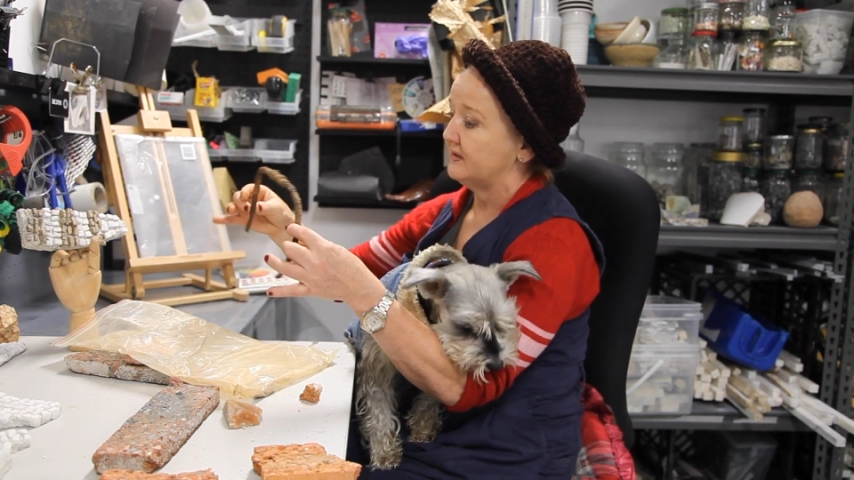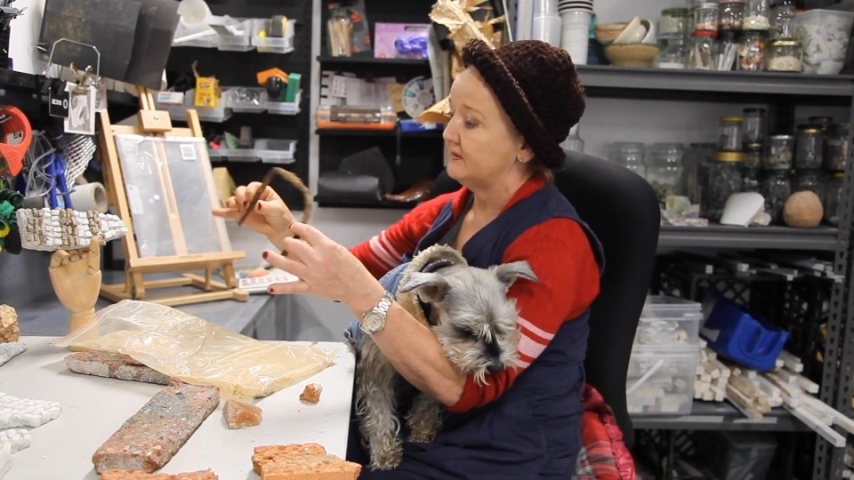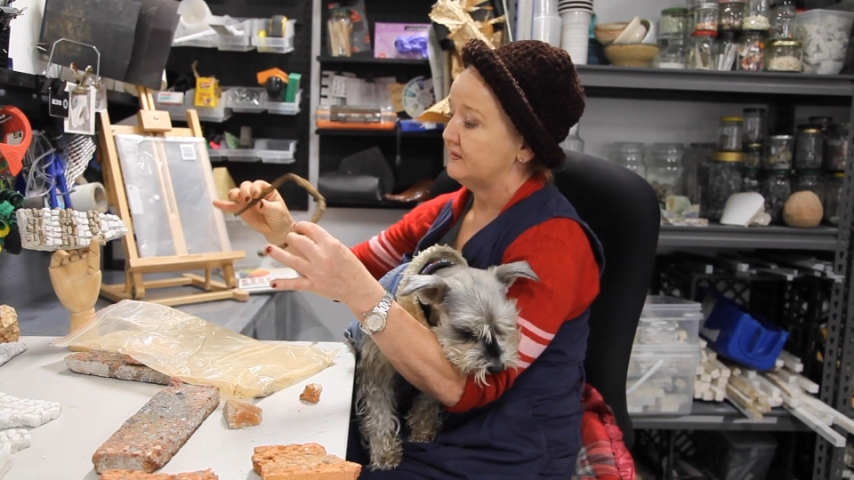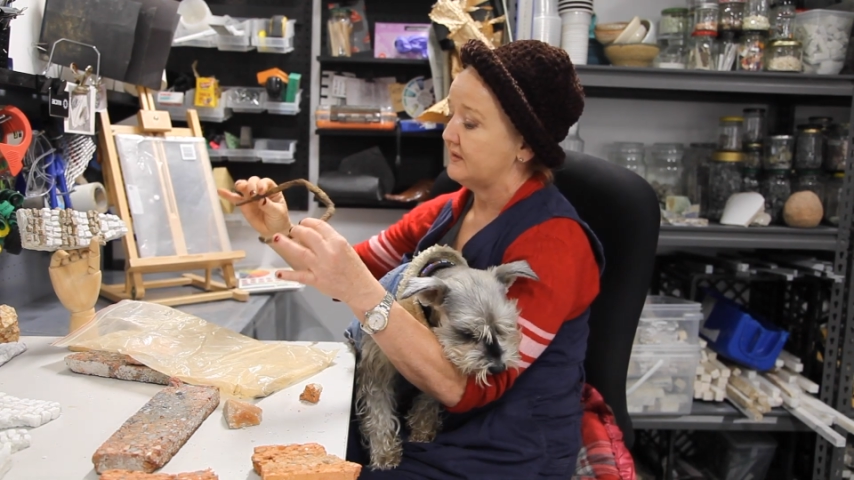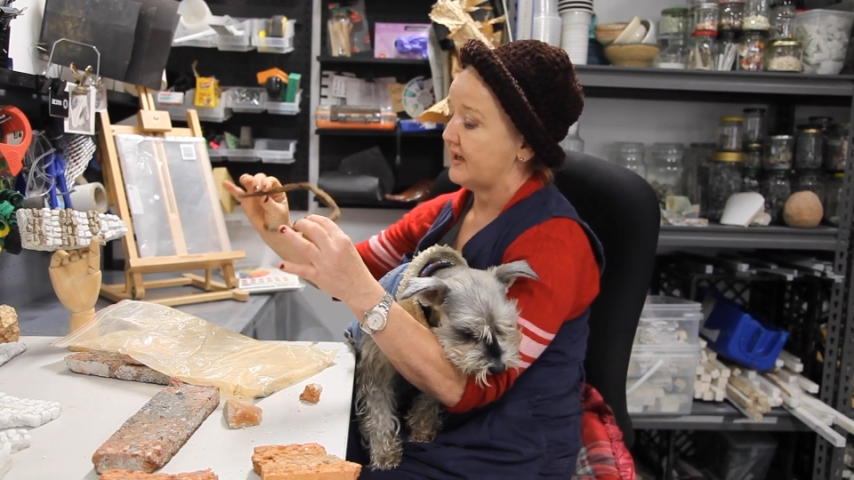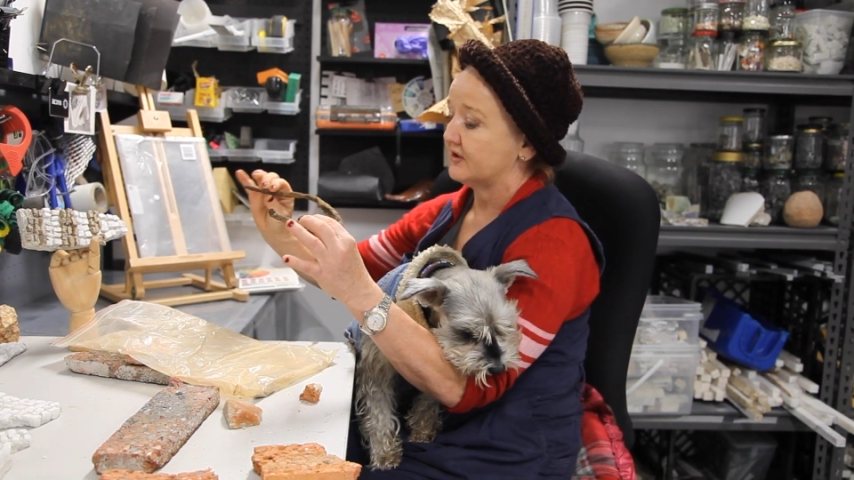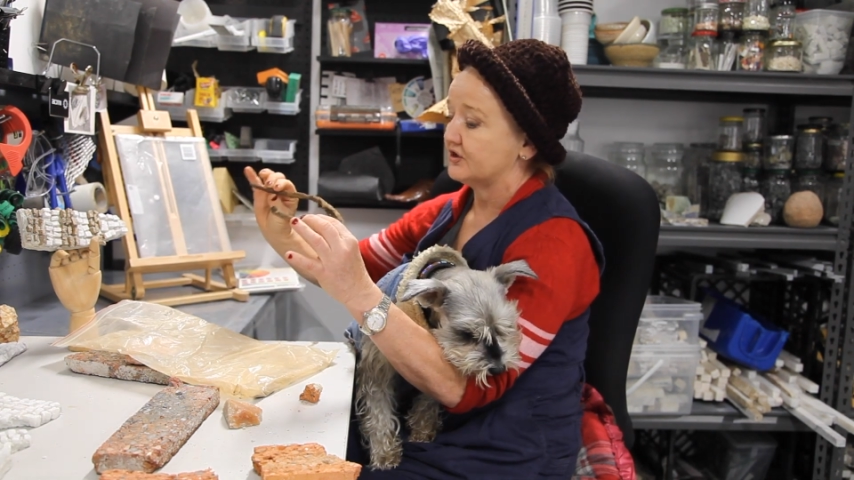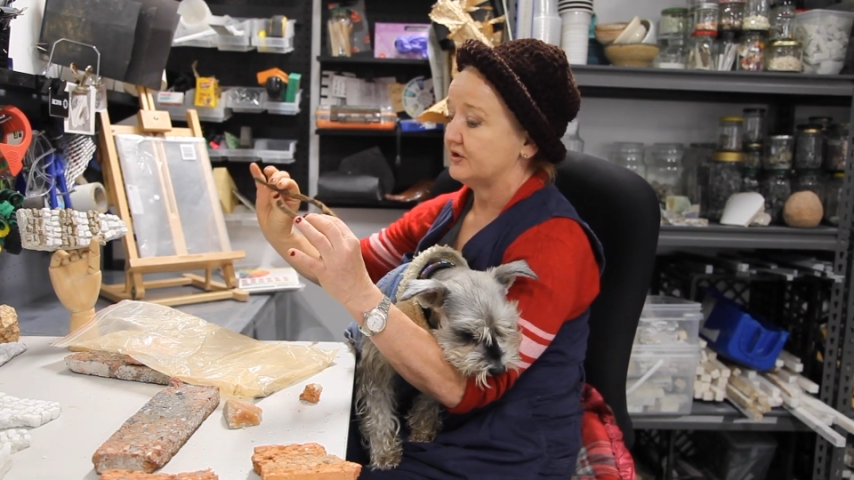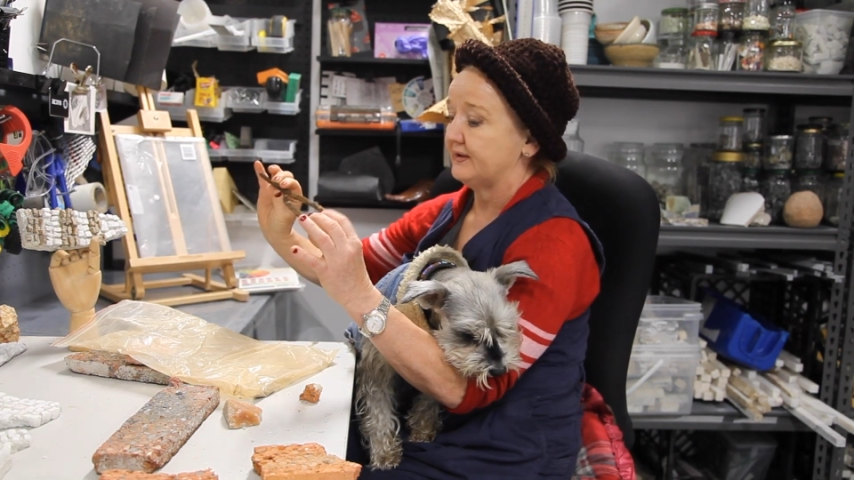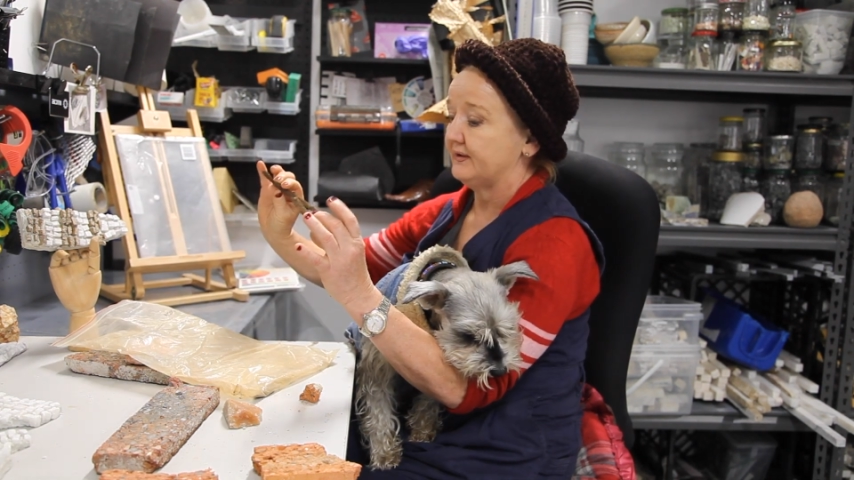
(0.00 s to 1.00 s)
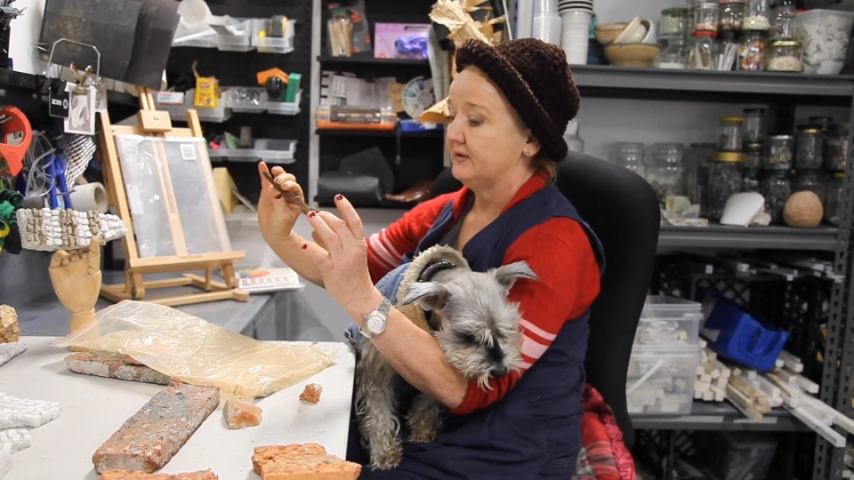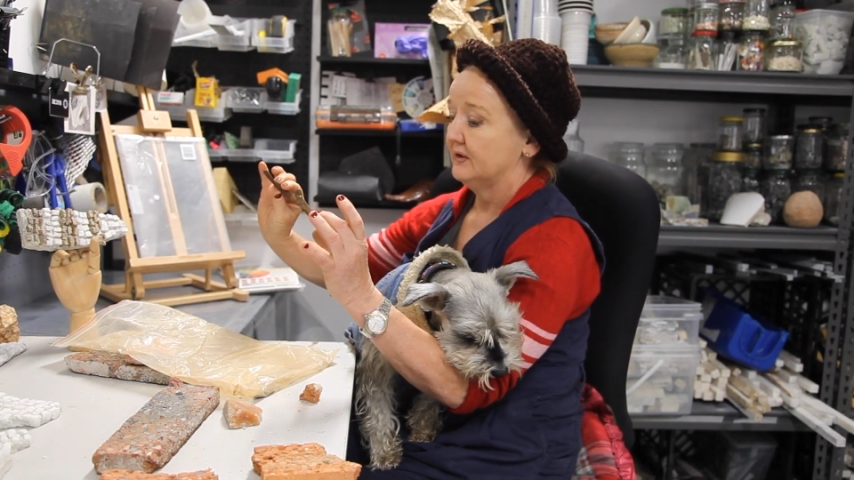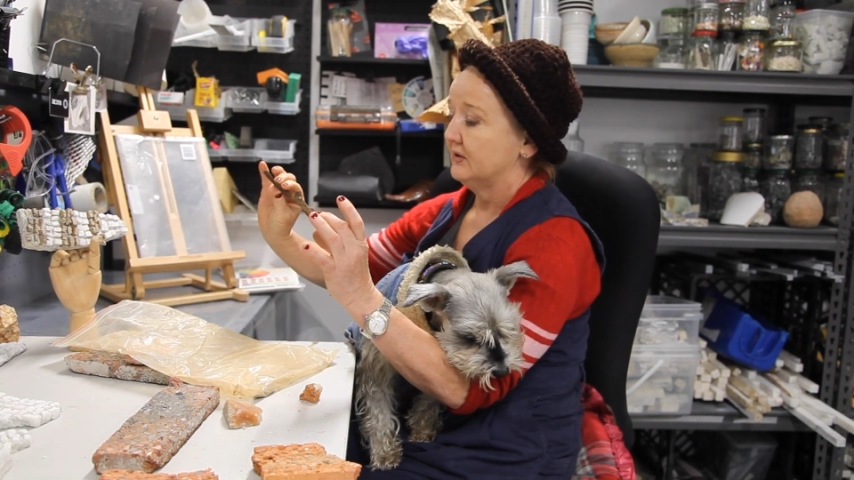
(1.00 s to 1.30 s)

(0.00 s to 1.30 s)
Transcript: and actually